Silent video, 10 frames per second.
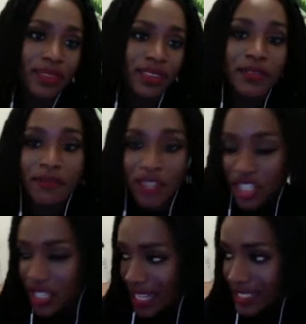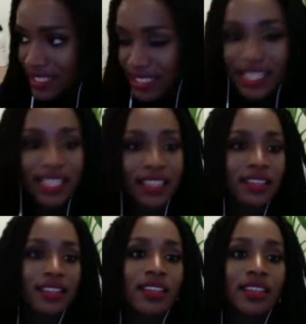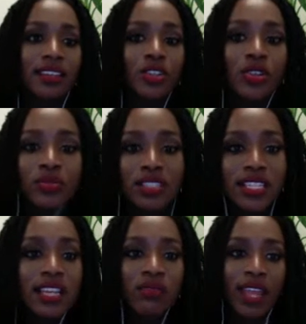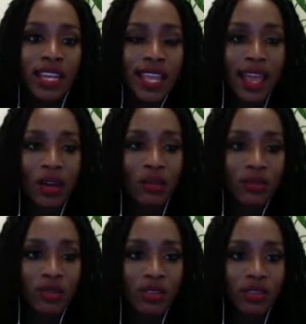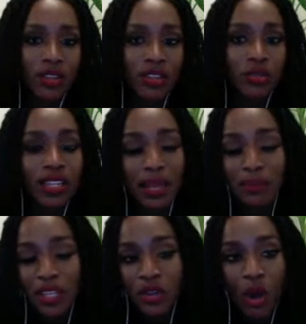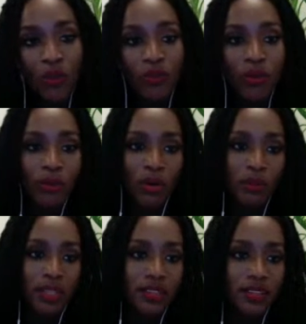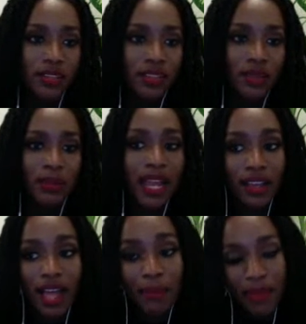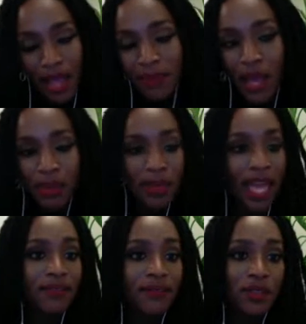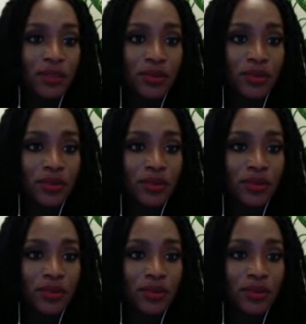The vision I see, you don't see it right now. So let me go for a moment. But I'm coming back for you.